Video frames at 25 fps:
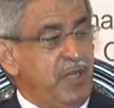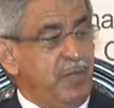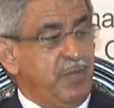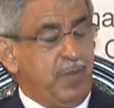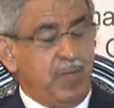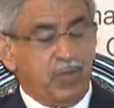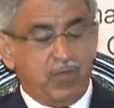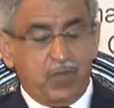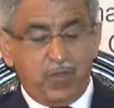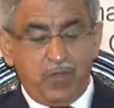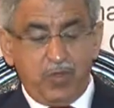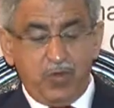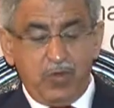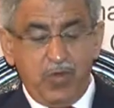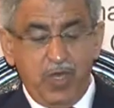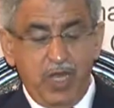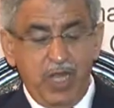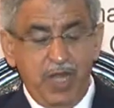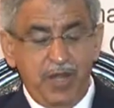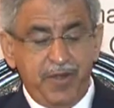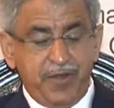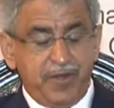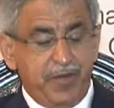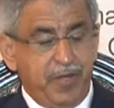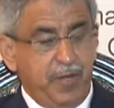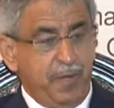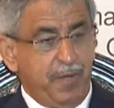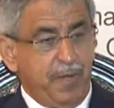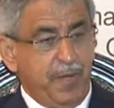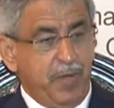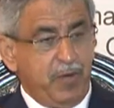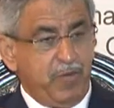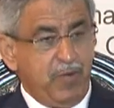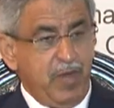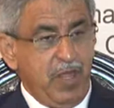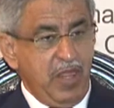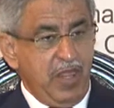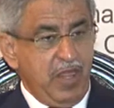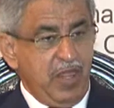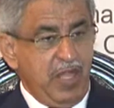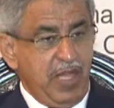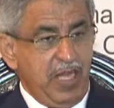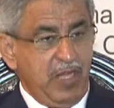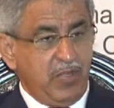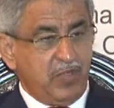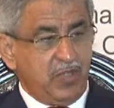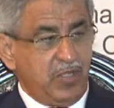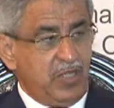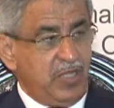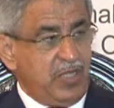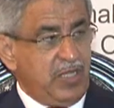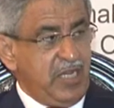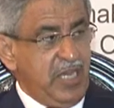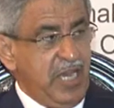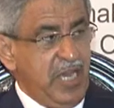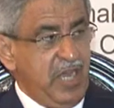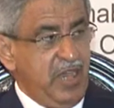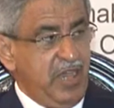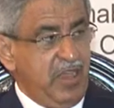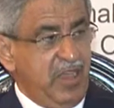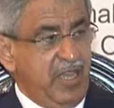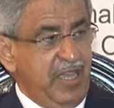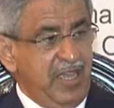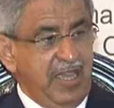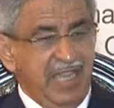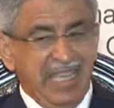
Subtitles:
about 200 per 1,000 deaths,